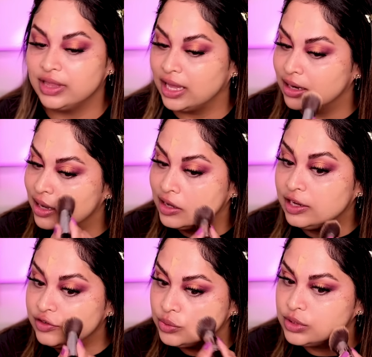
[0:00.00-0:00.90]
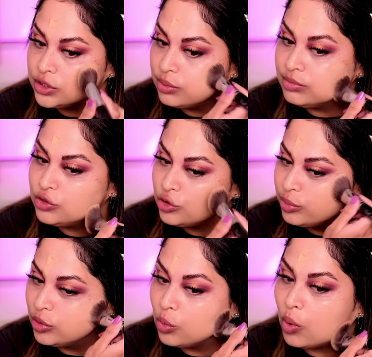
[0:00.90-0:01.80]
that if she was so
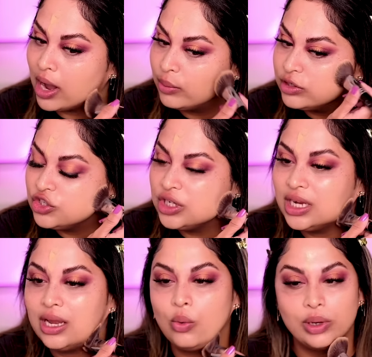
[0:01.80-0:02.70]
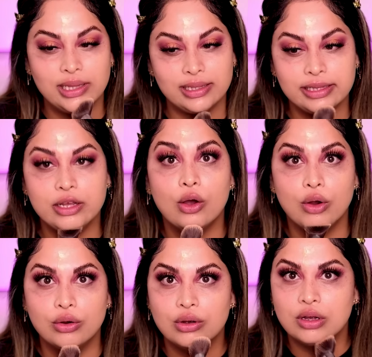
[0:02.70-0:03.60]
miserable, why would she willingly
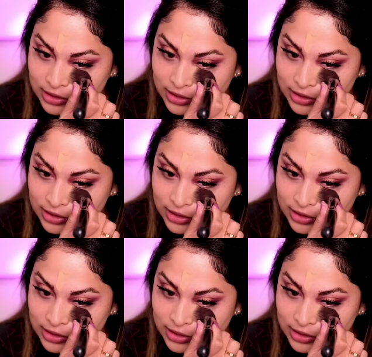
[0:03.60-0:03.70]
go?